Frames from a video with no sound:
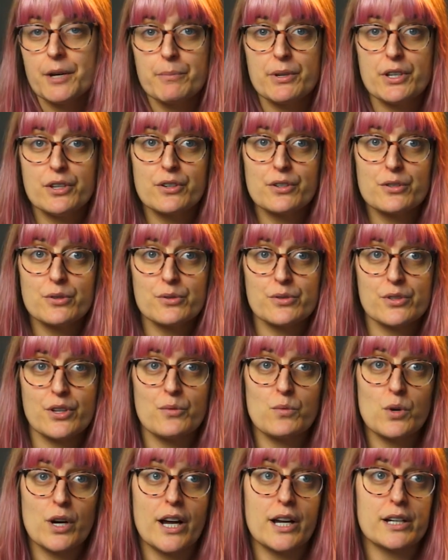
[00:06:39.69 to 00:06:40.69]
but you could
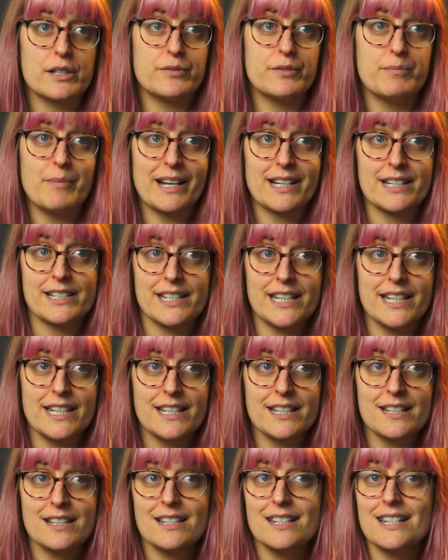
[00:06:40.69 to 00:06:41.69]
also work for
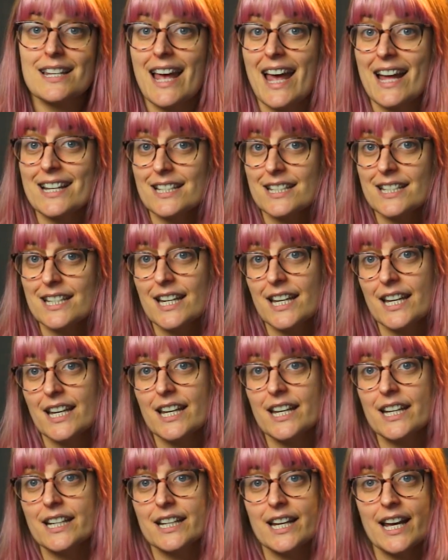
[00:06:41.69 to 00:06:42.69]
magazines,
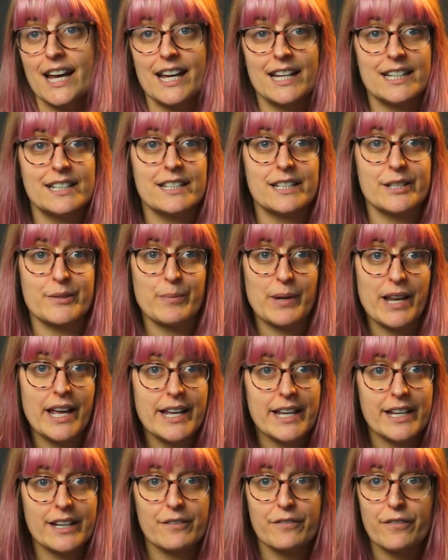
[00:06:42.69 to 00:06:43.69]
editing and
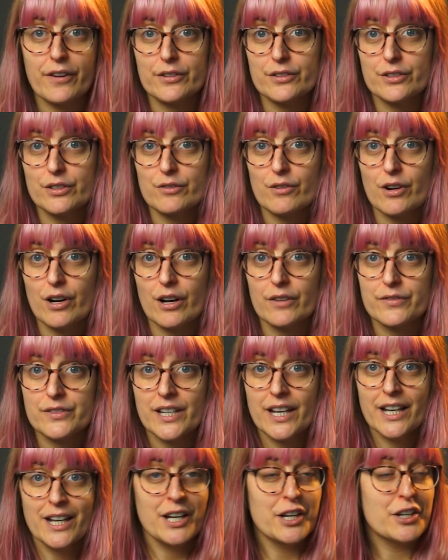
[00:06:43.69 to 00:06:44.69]
displaying photographs. To